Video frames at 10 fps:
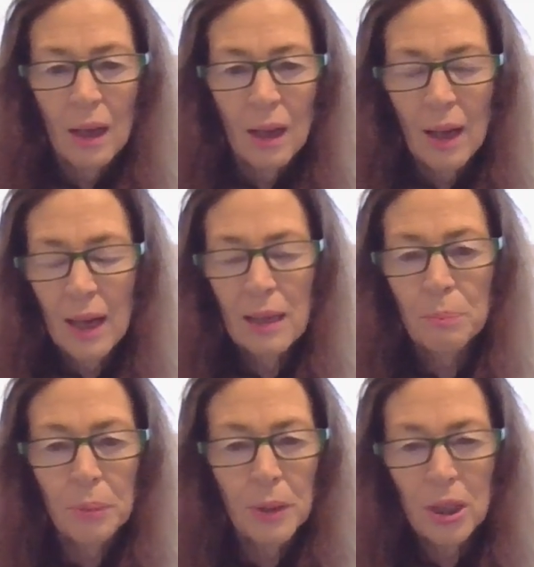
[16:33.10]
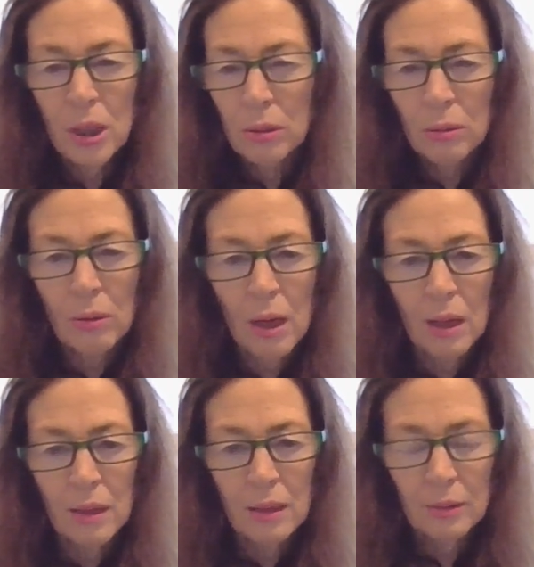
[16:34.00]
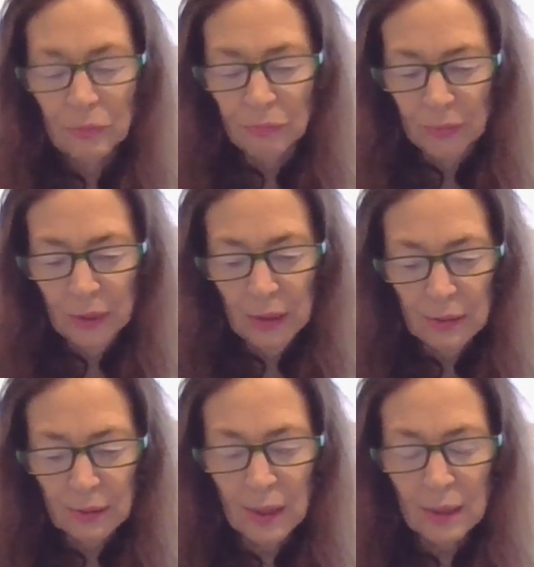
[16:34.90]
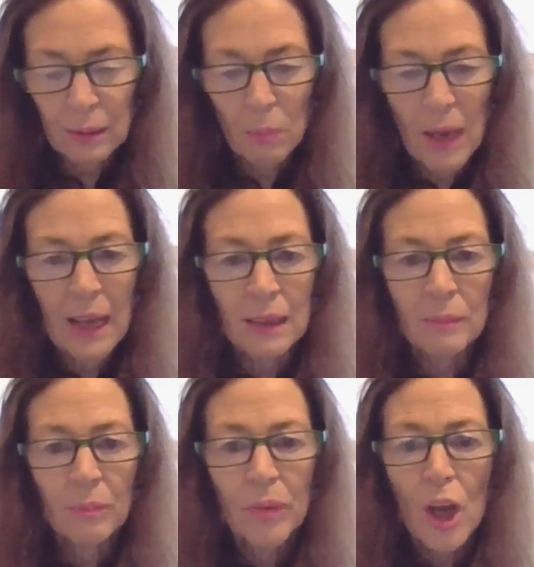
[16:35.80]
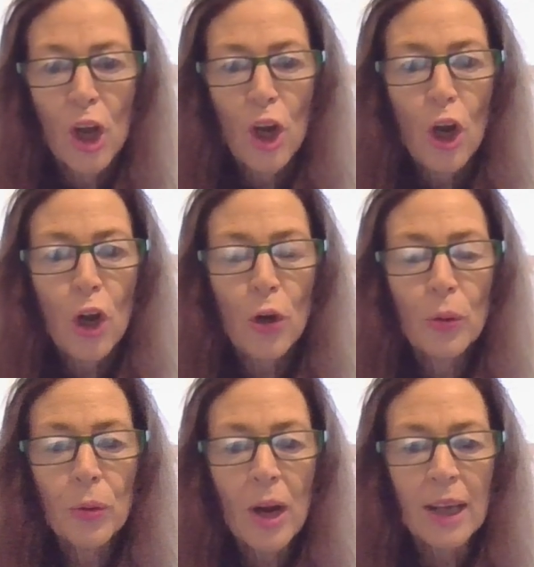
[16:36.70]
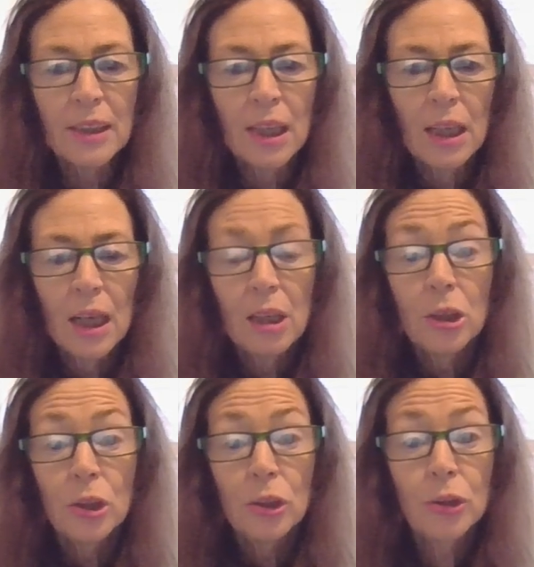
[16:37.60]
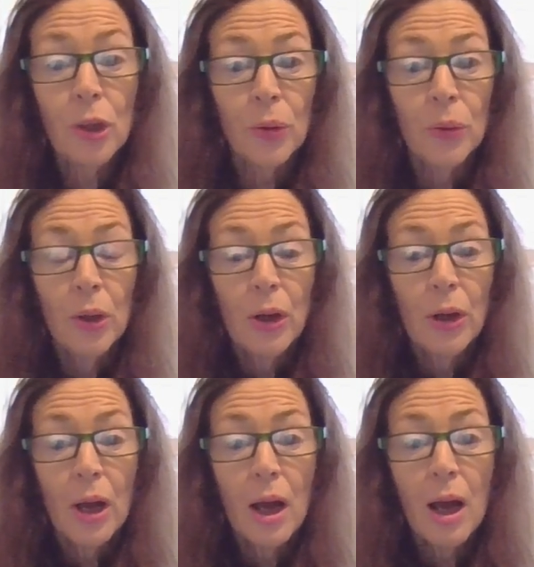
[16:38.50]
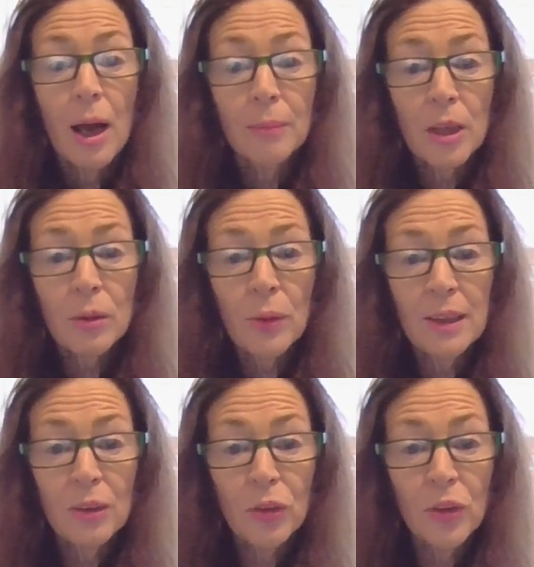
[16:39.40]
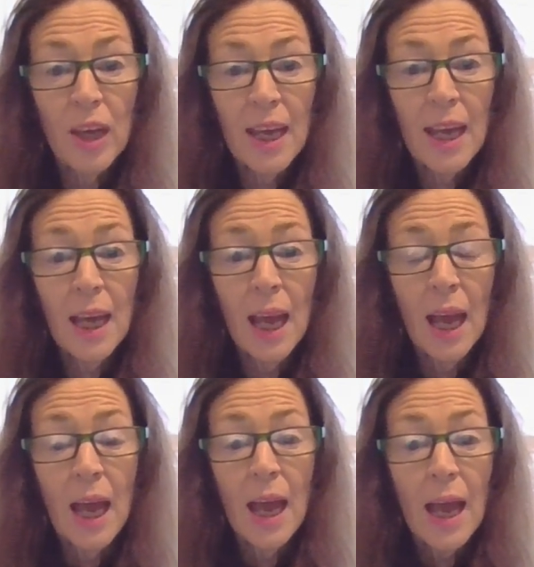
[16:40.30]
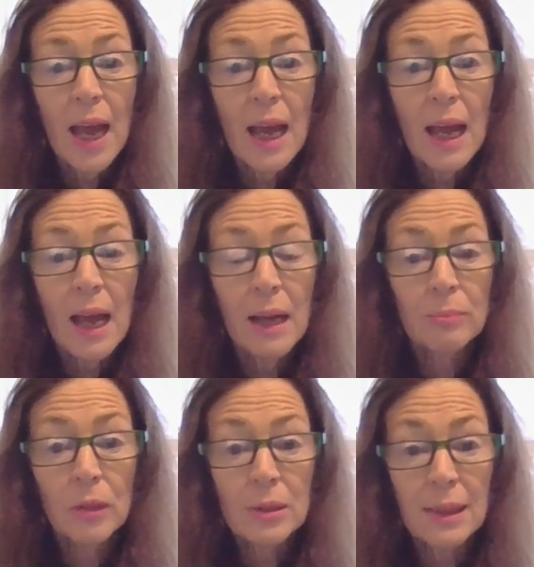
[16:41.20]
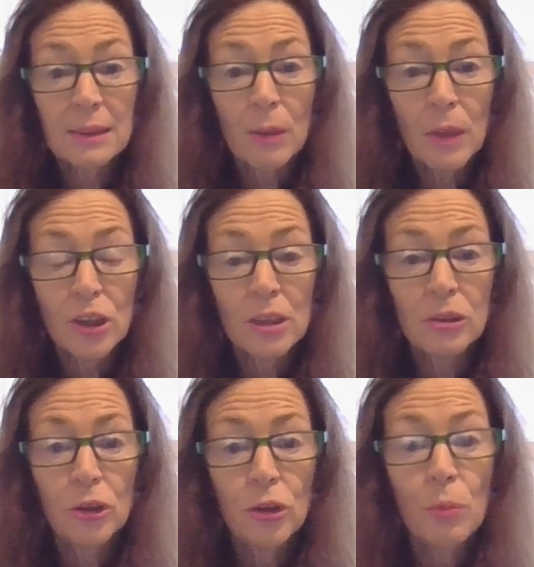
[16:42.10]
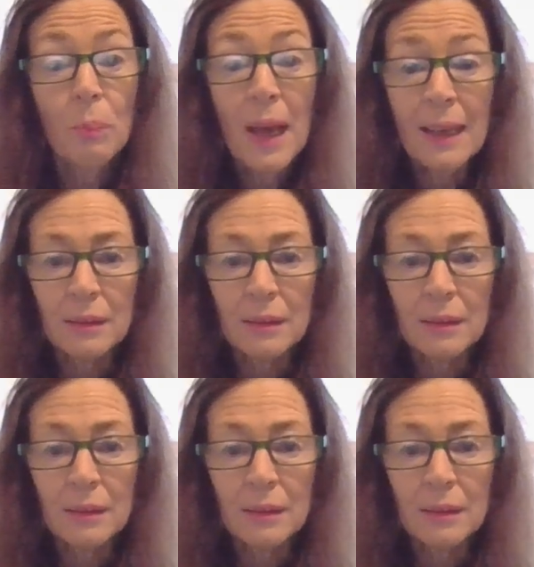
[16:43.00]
How puerile is this man? All right, so I'm going to end it there, because there's so much else to do, but